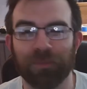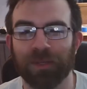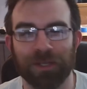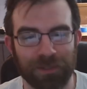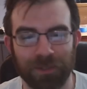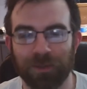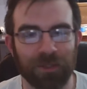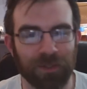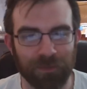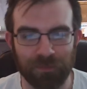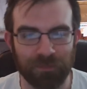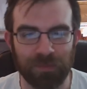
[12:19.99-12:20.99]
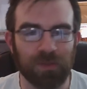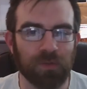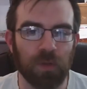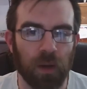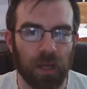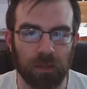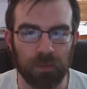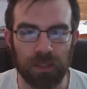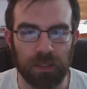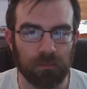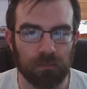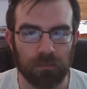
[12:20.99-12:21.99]
but also you know how to
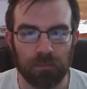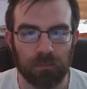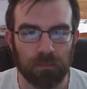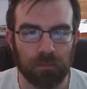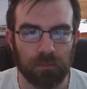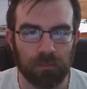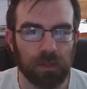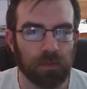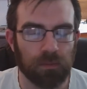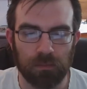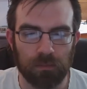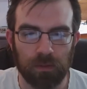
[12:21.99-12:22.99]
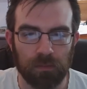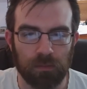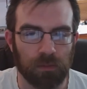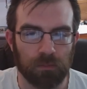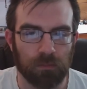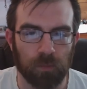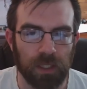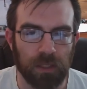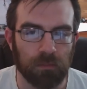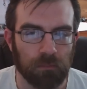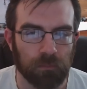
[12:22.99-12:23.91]
read. You read.